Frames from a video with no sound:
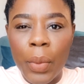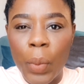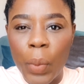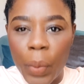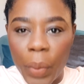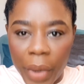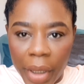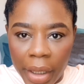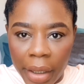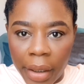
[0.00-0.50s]

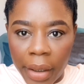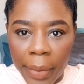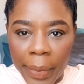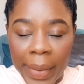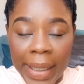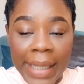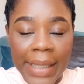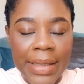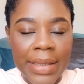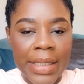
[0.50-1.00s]
where
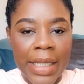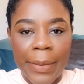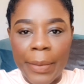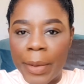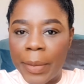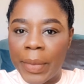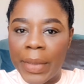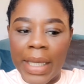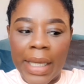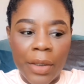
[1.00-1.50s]
by the time I
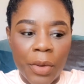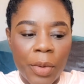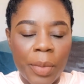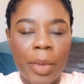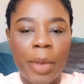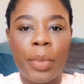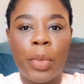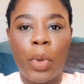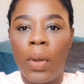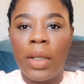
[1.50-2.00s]
get home,
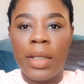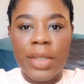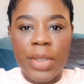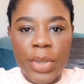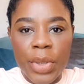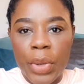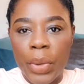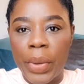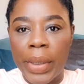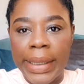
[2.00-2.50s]
I'm all
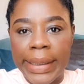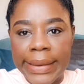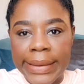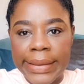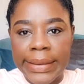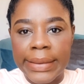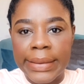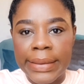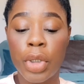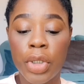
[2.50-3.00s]

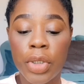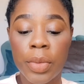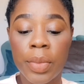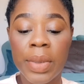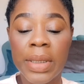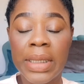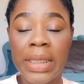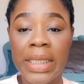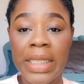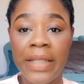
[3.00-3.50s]
soiled. Would you
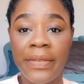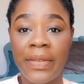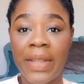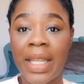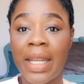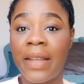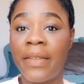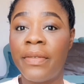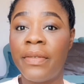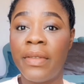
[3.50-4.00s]
believe
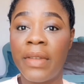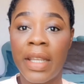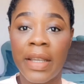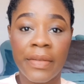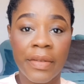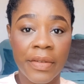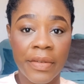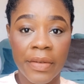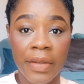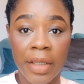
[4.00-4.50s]
that I've
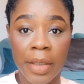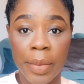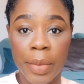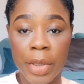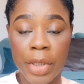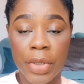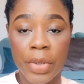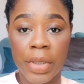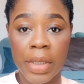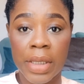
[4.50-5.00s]
never filled a
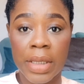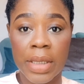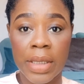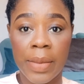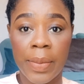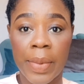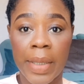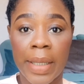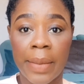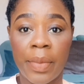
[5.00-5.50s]

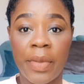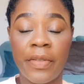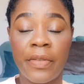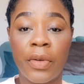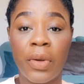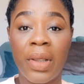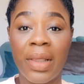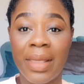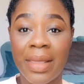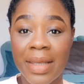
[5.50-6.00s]
maternity pad
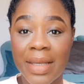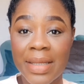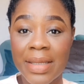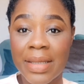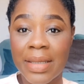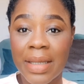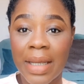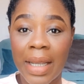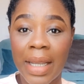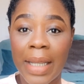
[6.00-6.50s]
before?
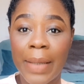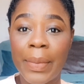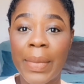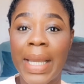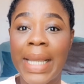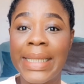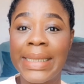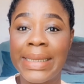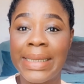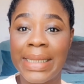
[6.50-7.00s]
This
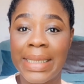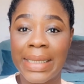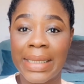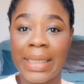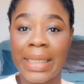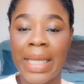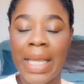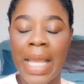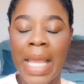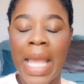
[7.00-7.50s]
time I
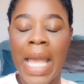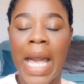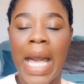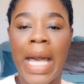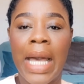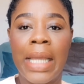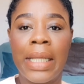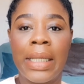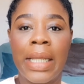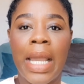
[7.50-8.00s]
did,
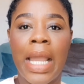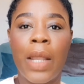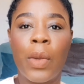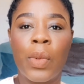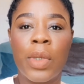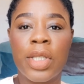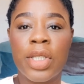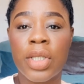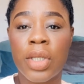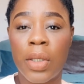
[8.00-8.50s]
and I
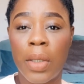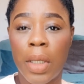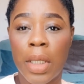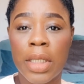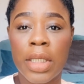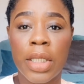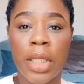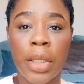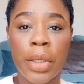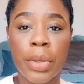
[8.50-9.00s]
was
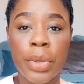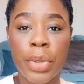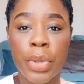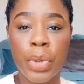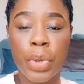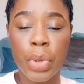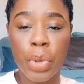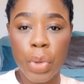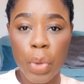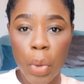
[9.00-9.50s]
clotting
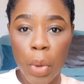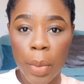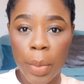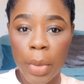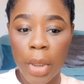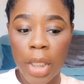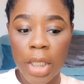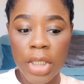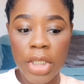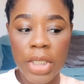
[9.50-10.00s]
so
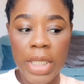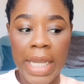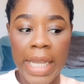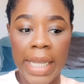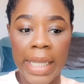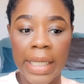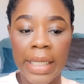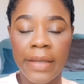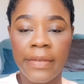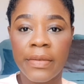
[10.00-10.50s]
much.
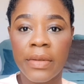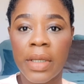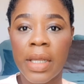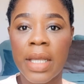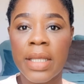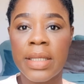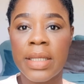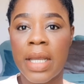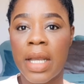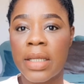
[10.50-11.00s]
I even
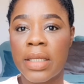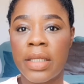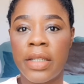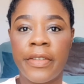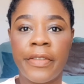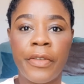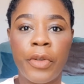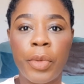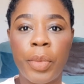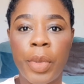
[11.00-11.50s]
contacted
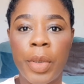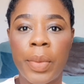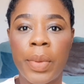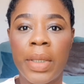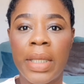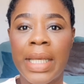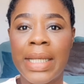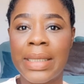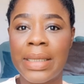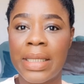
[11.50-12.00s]
a few
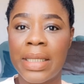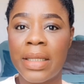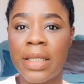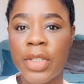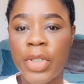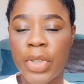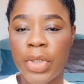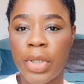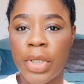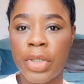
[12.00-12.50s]
people that did
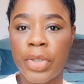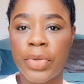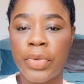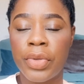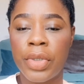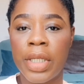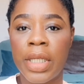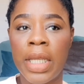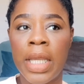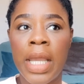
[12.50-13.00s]
the
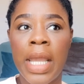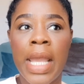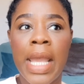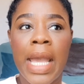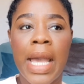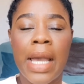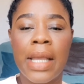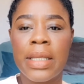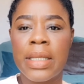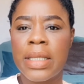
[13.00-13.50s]
surgery,
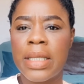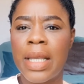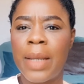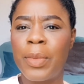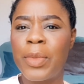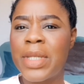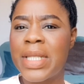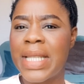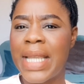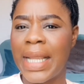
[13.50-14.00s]
and
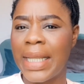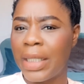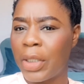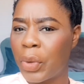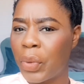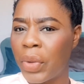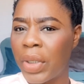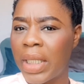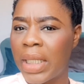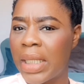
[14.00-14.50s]
some was like,
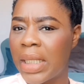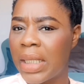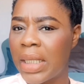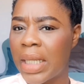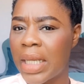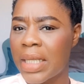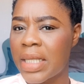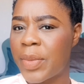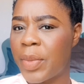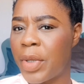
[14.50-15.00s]
no, they didn't
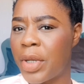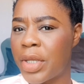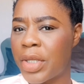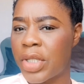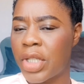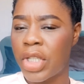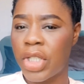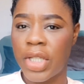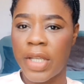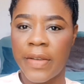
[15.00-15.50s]

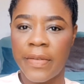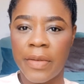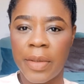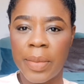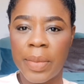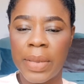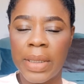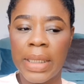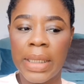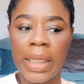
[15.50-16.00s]
experience such
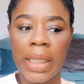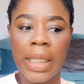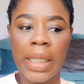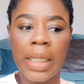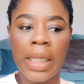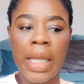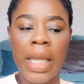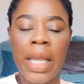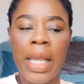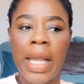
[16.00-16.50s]
heavy
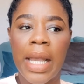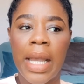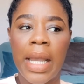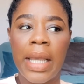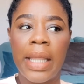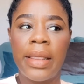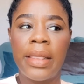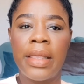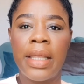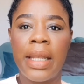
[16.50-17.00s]
bleeding.
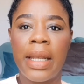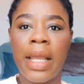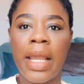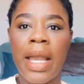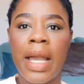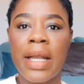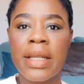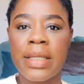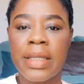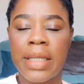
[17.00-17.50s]
And then I
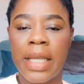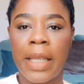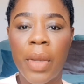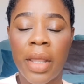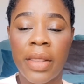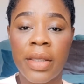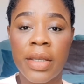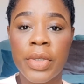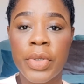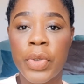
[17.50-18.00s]
asked like
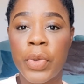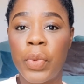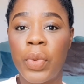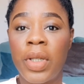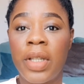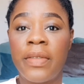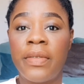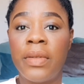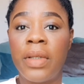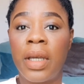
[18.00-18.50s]
mothers who
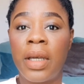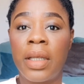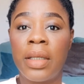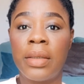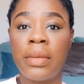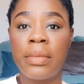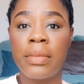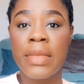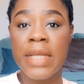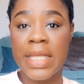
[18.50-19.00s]
would have
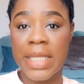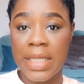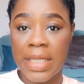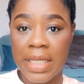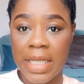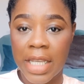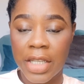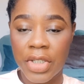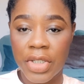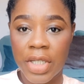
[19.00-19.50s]
done
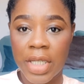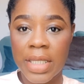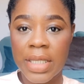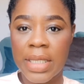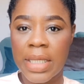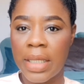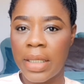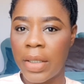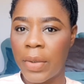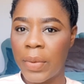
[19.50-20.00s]

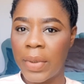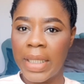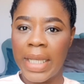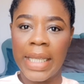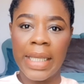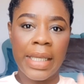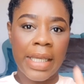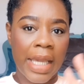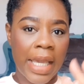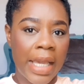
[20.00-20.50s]
C-sections, and they were
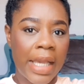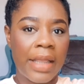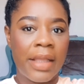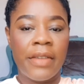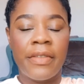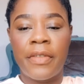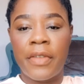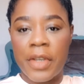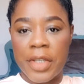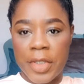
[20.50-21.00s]
like, yeah,
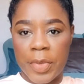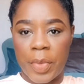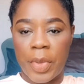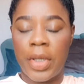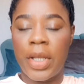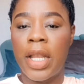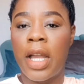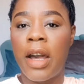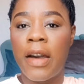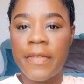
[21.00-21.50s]
the first
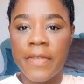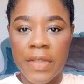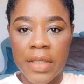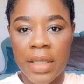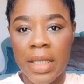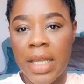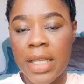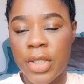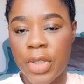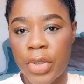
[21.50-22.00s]
period after
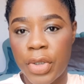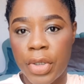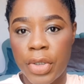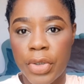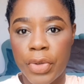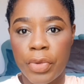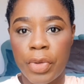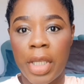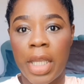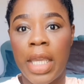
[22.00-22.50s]
that
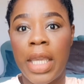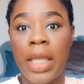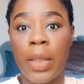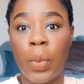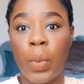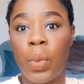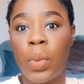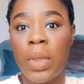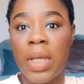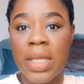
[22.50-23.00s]
surgery,
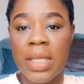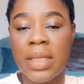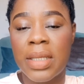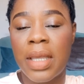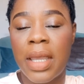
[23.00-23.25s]
it was